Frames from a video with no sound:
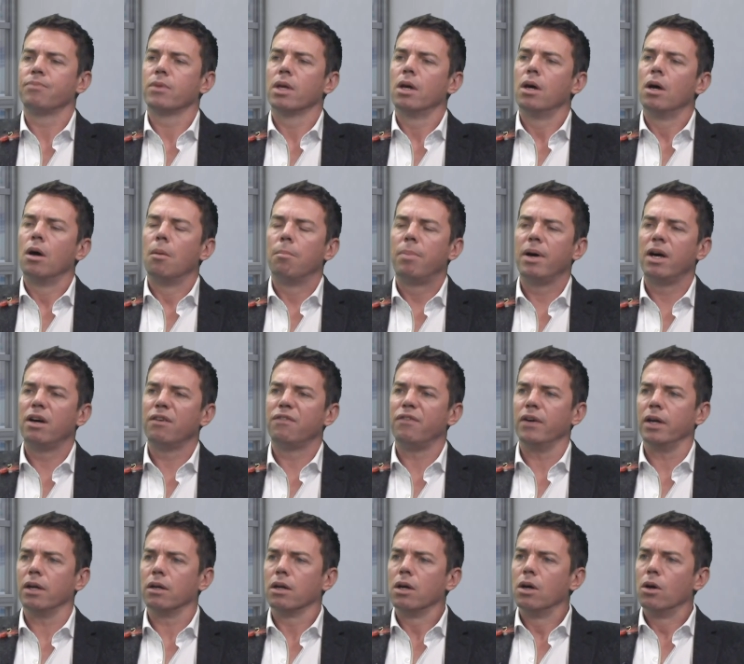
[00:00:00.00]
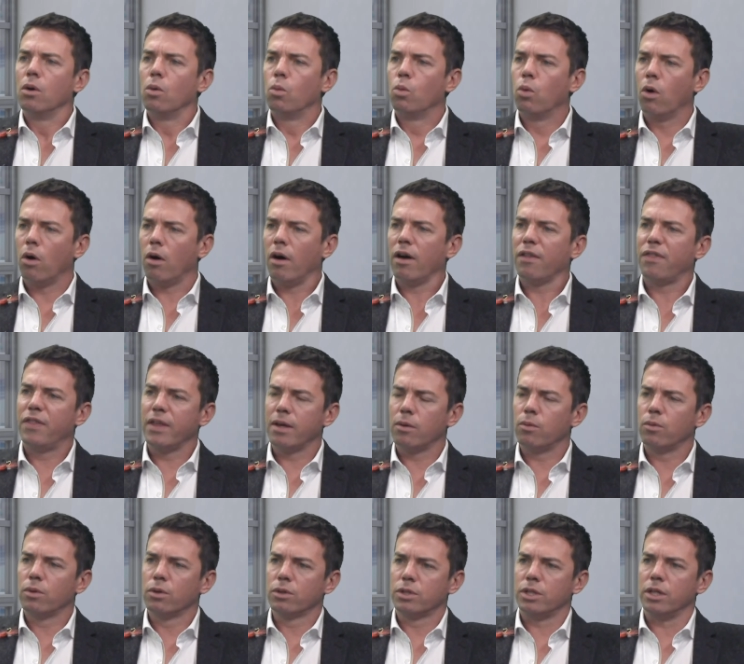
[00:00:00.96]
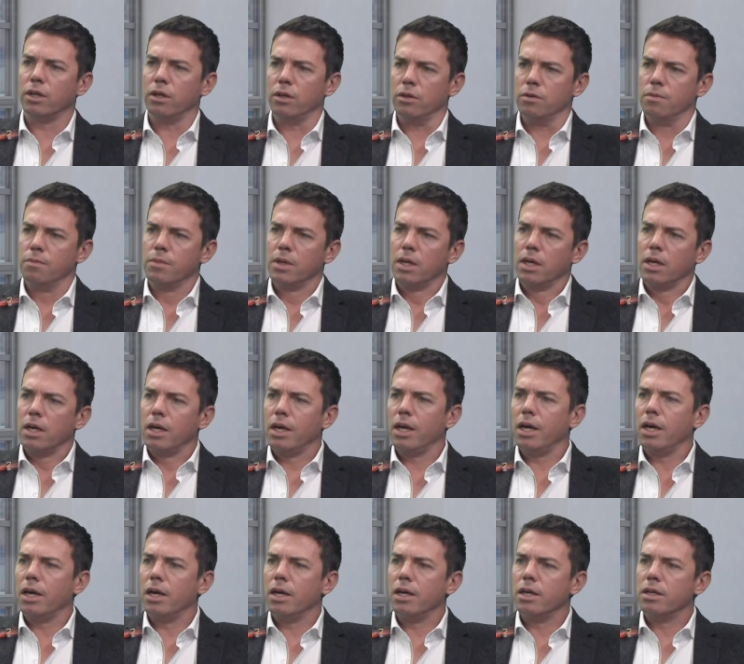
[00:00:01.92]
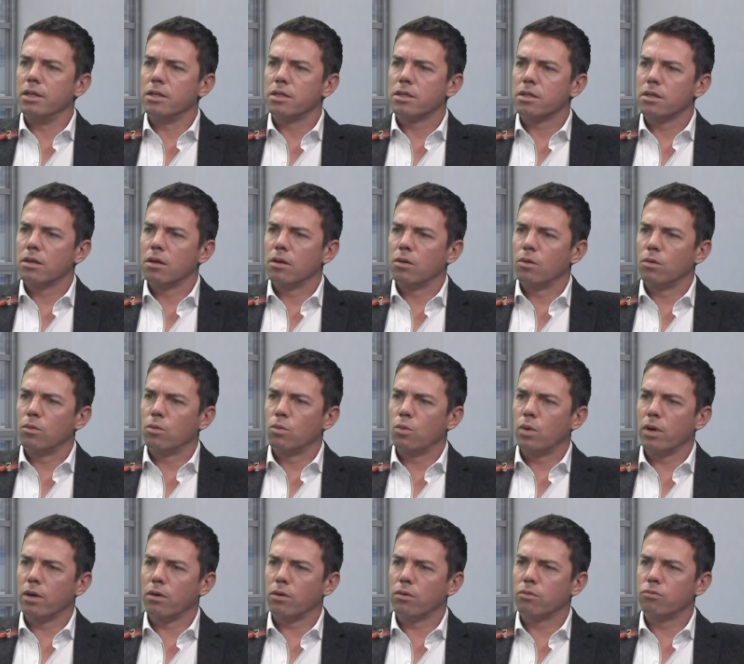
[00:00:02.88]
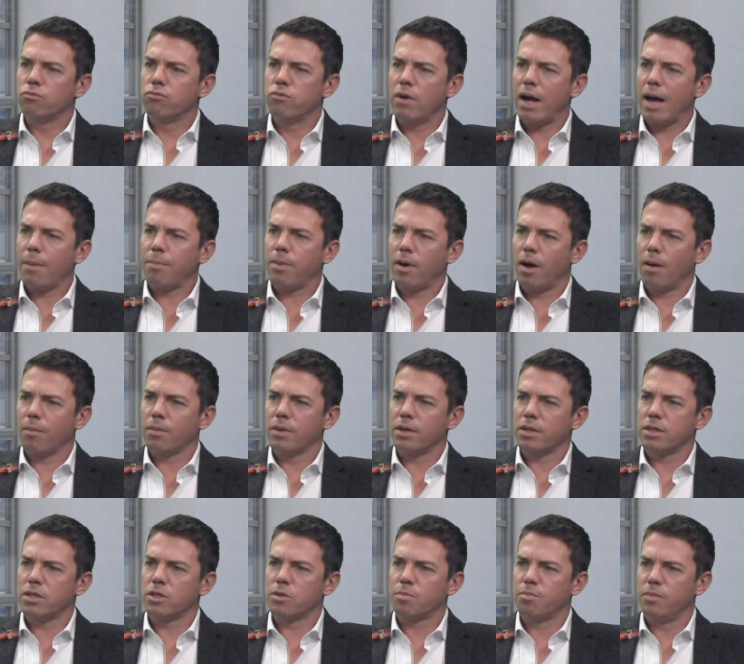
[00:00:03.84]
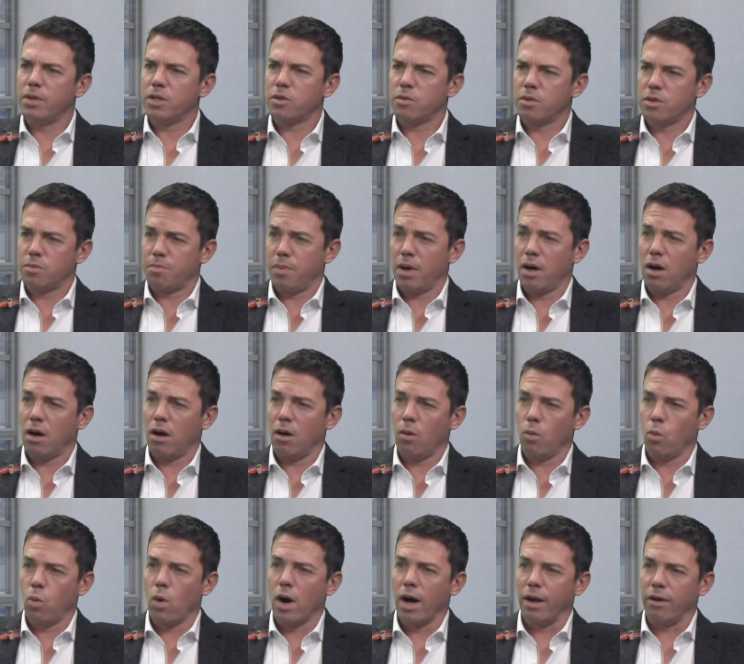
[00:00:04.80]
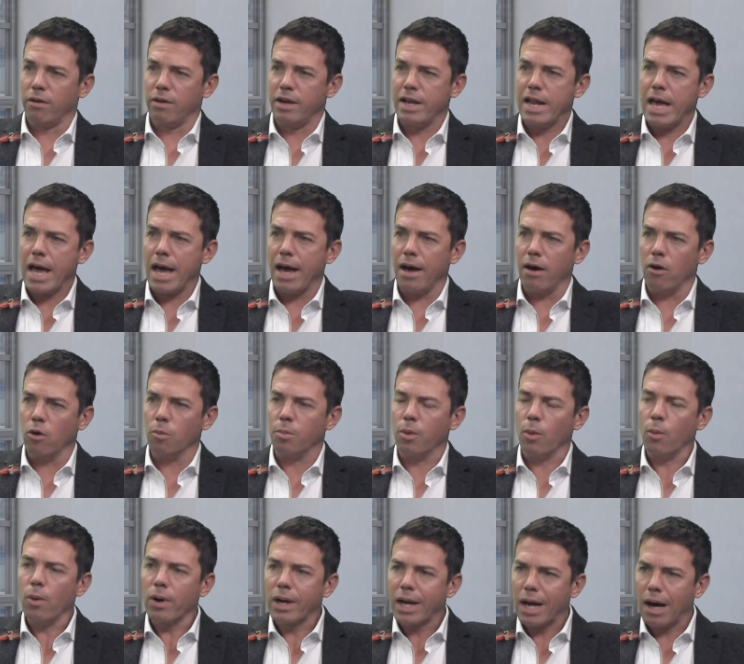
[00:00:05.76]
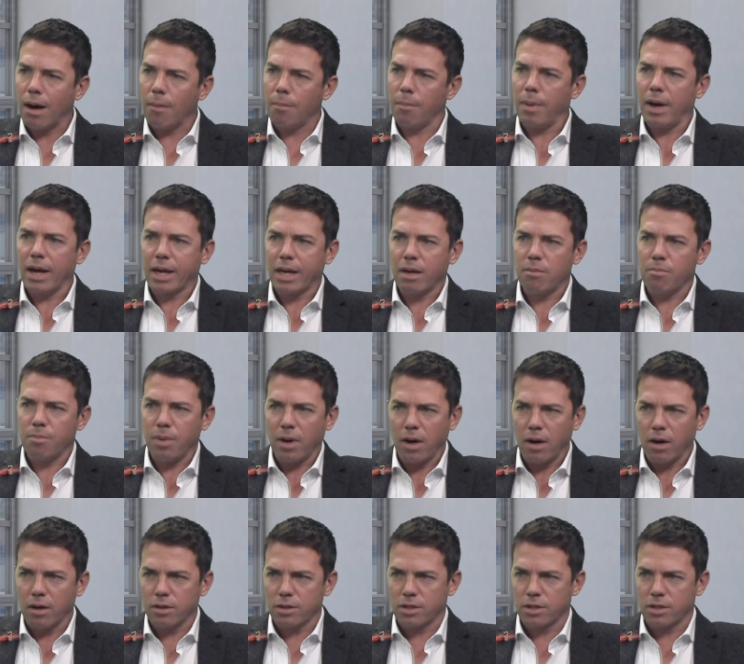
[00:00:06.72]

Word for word: that. Perfect. What I think we'll do is we'll wrap up this as part one now, but we'll come back in part